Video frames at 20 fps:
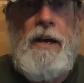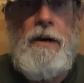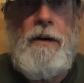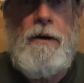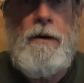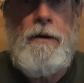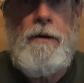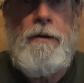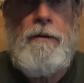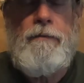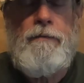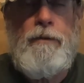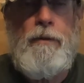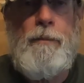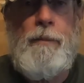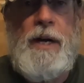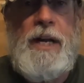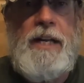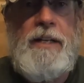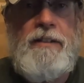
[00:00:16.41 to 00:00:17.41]
for
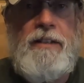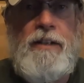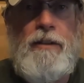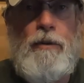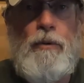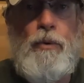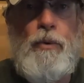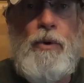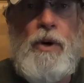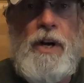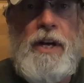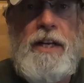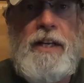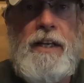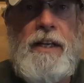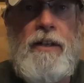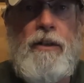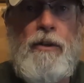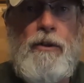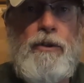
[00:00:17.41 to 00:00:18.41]
my AT through hike,
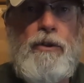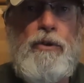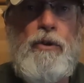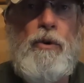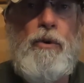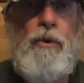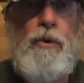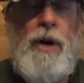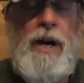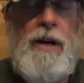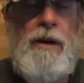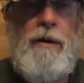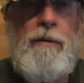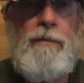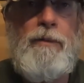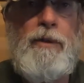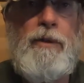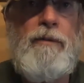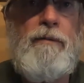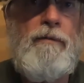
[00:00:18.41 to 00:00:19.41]
and also how
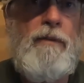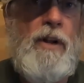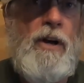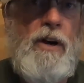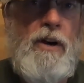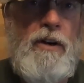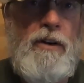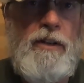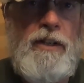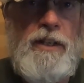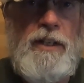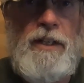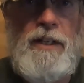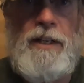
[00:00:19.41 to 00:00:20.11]
I'm going to vlog